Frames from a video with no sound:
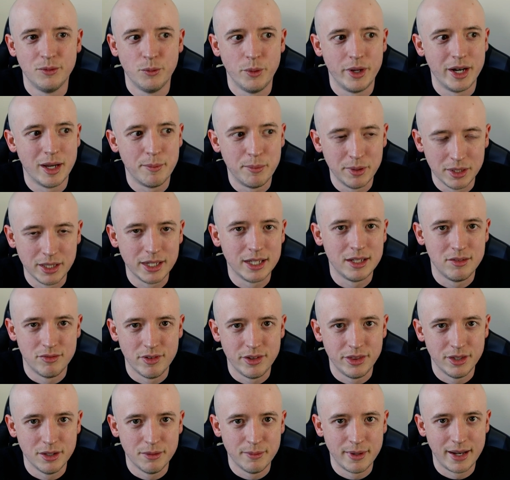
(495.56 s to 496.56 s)
when I
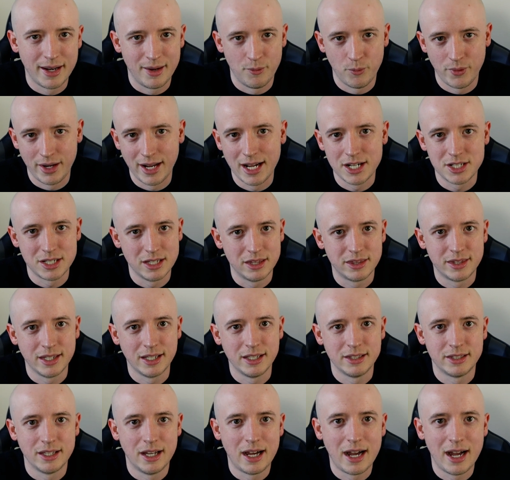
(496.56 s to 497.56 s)
believe in them and when I actually
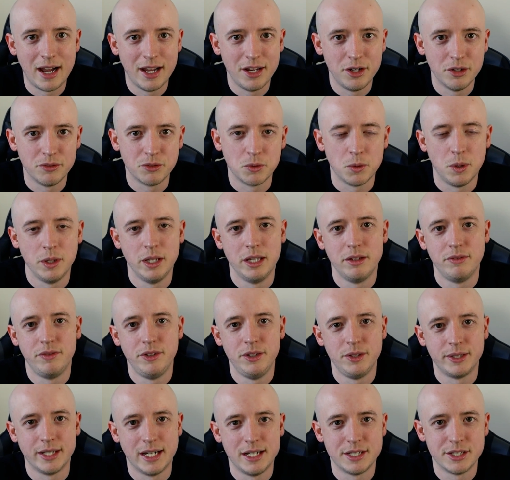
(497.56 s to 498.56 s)
think they're high enough quality
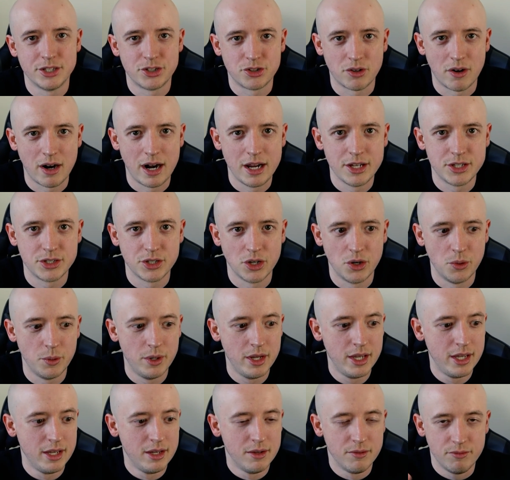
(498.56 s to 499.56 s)
for you guys to try. So
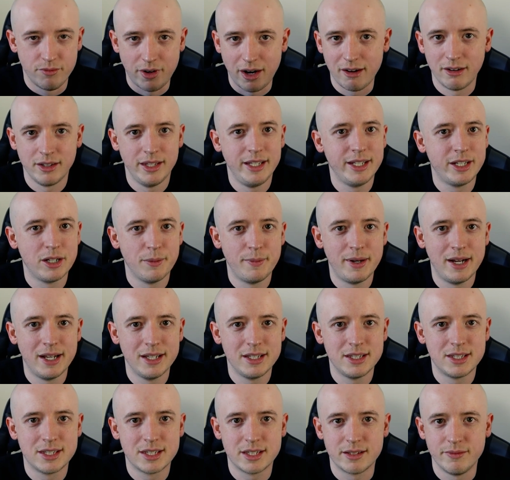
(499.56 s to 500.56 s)

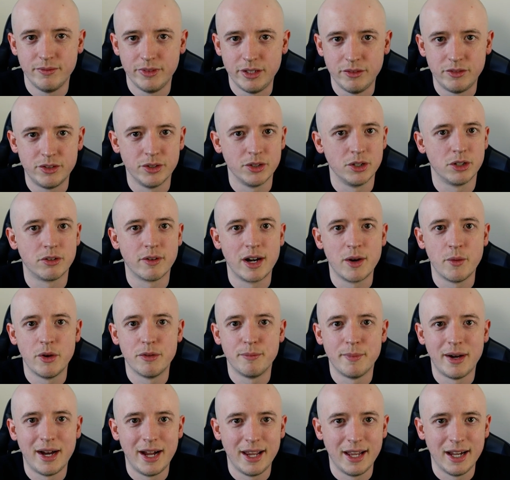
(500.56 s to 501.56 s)
ViralEcomAdz, they've done great
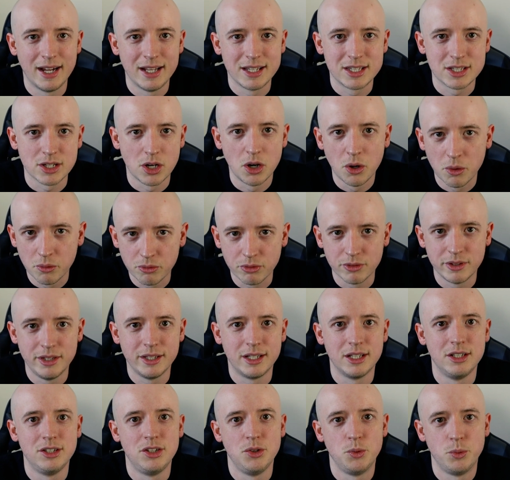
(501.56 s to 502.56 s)
with my ads. Hopefully
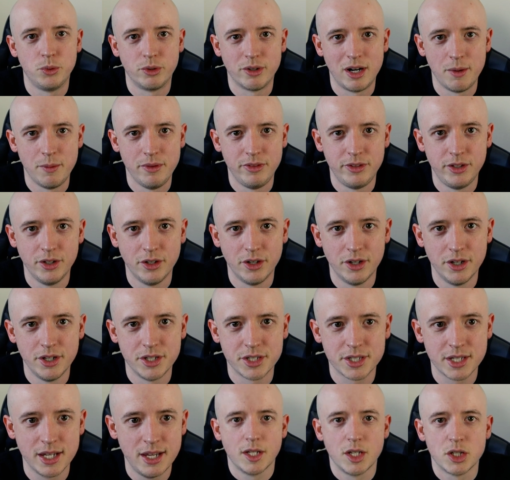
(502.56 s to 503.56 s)
they can do great with
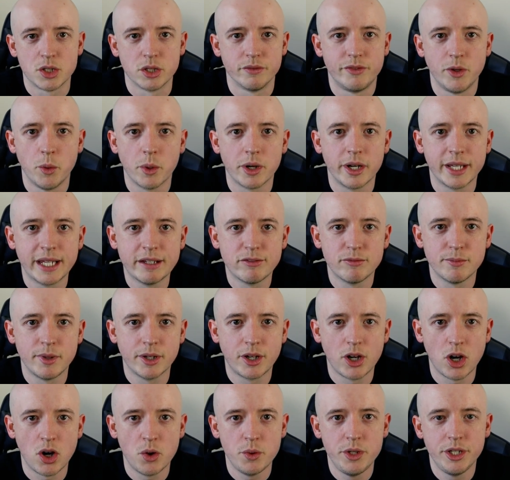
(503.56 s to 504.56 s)
yours. So if you want to give them
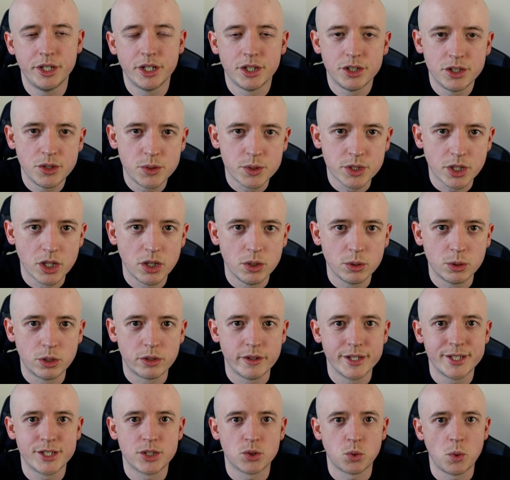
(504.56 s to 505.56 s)
a go, you can use code
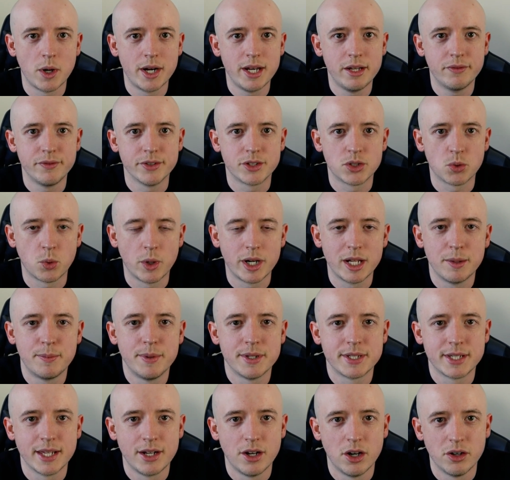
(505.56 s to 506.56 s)
Chris twenty for twenty
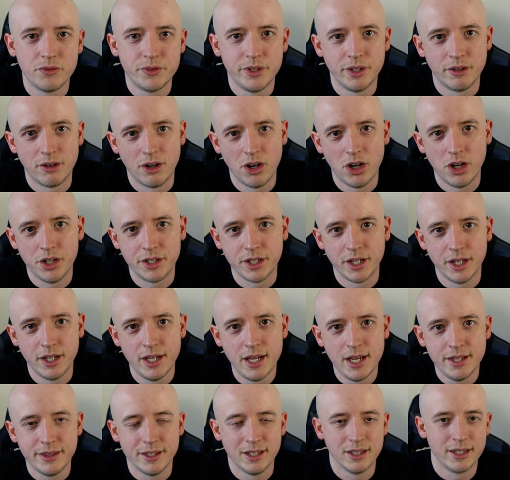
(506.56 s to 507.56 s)
percent off your
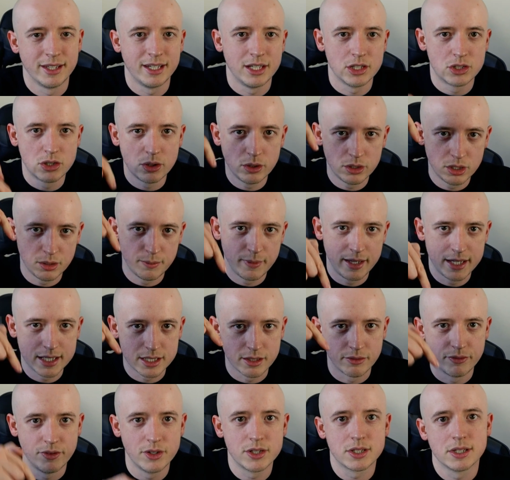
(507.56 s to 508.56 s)
order. The link to them
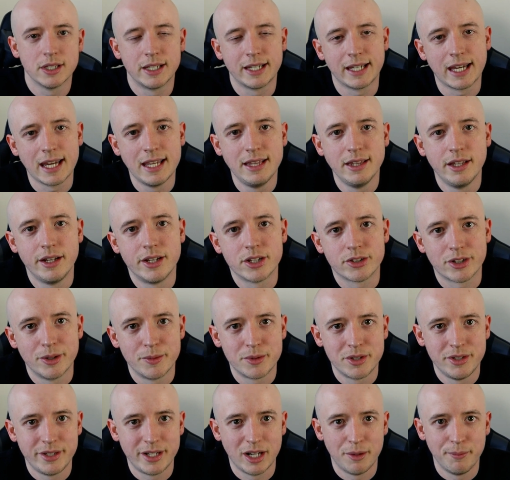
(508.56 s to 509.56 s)
is the first link in the
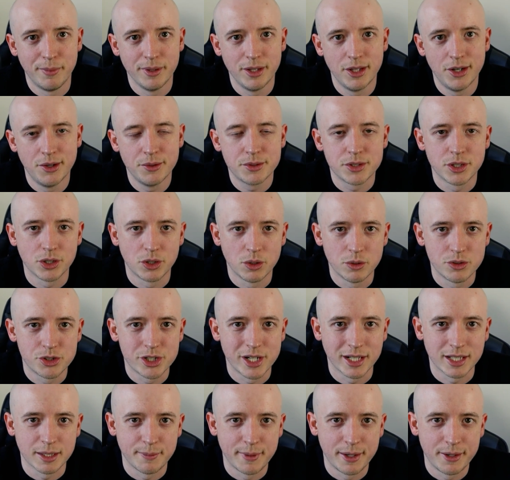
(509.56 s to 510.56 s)
description down below, so go and
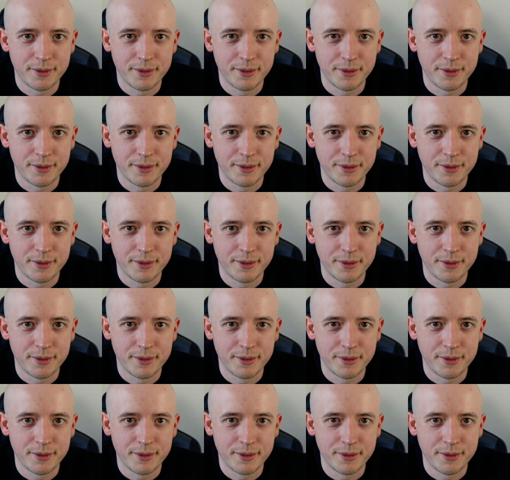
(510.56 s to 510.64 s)
check them